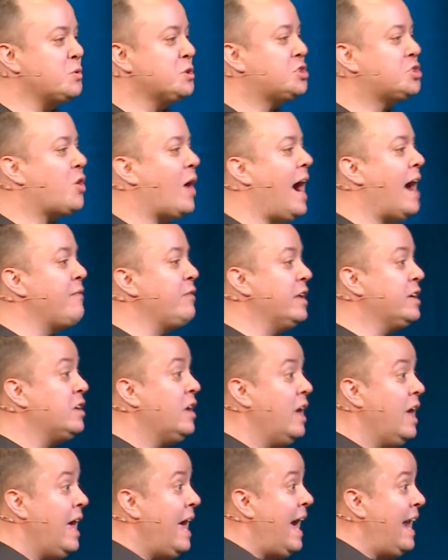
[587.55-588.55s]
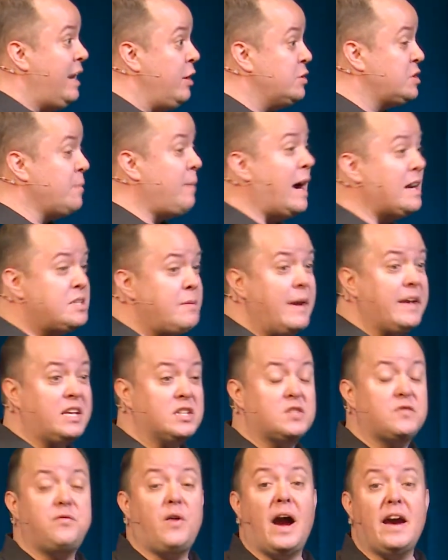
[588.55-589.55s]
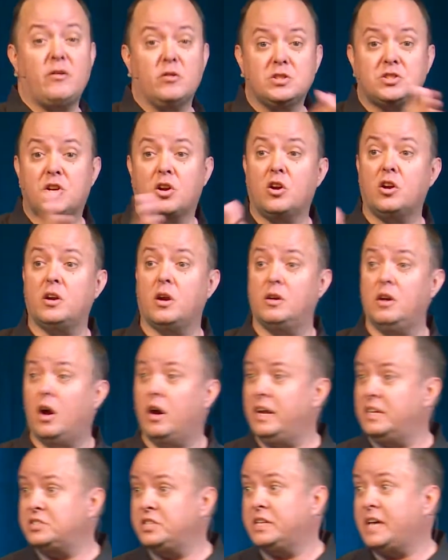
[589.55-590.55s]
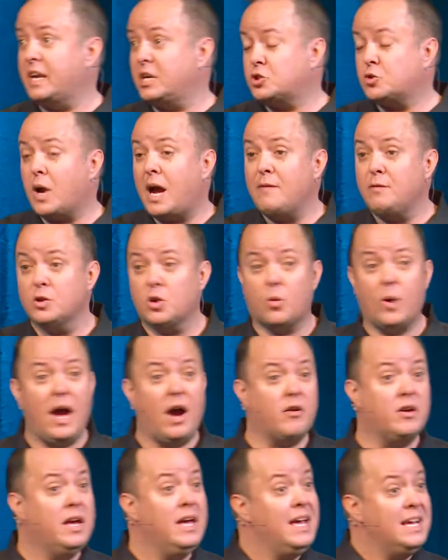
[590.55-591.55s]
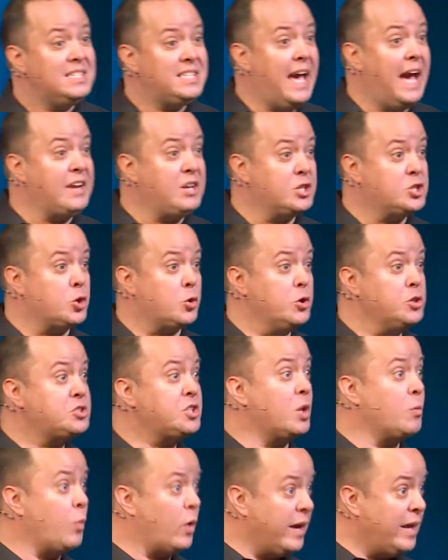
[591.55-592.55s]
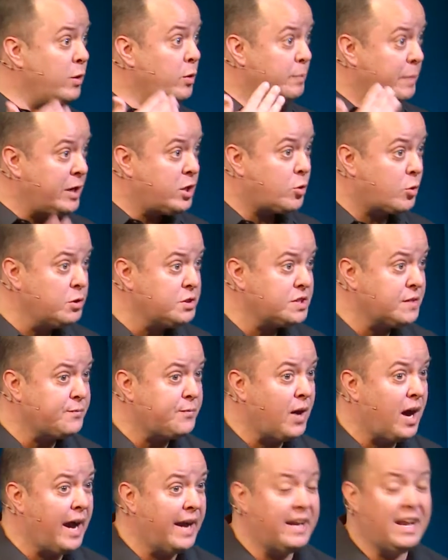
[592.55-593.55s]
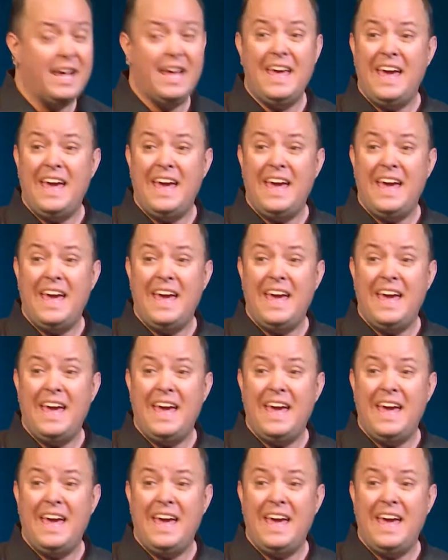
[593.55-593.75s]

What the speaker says: was traveling, and he was about to make his final turn on as he kind of traveled around to head to Jerusalem where he would be crucified.